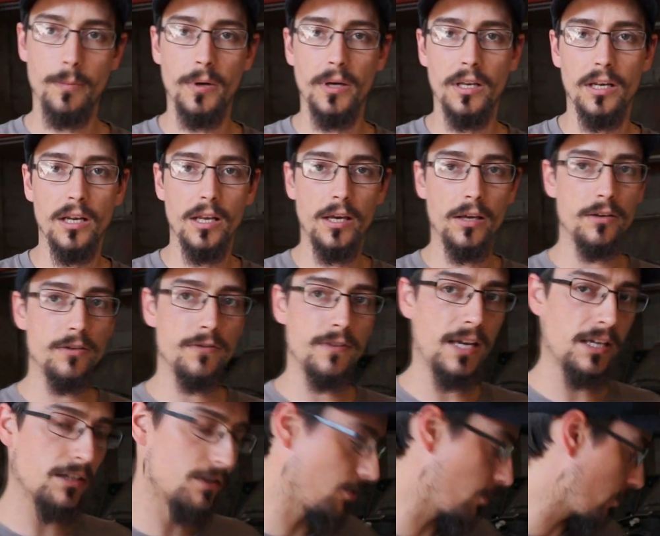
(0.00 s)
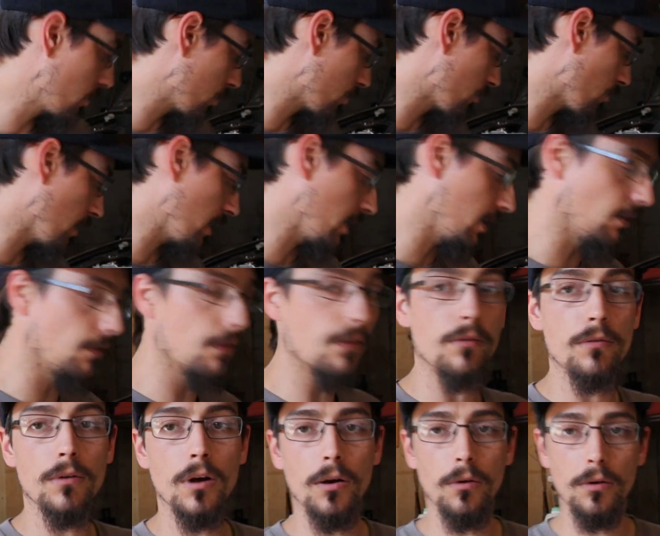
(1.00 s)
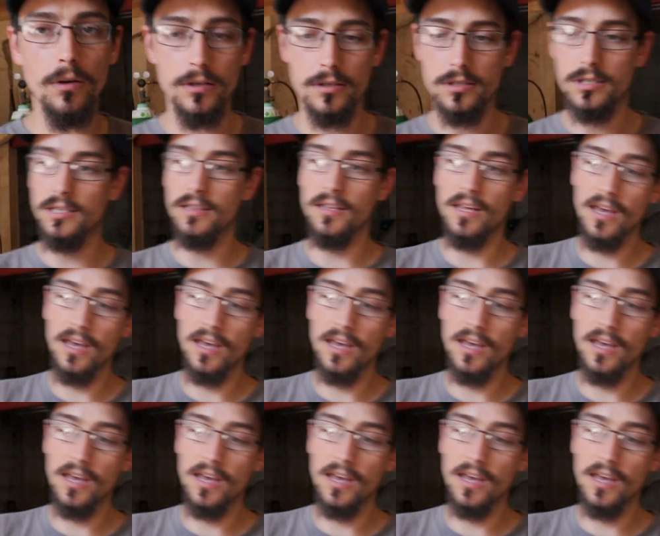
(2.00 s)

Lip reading: putting a load of extra strain on the rollers in